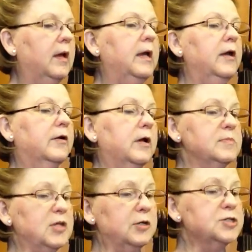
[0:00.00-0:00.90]
Here
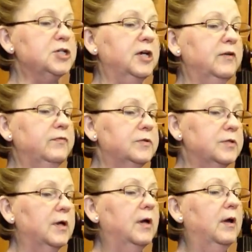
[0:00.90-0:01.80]
comes our shift.
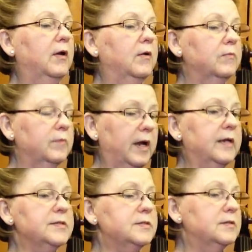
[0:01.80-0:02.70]

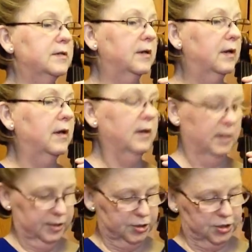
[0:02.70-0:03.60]
Rest.
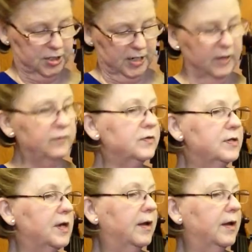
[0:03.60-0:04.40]
Shift.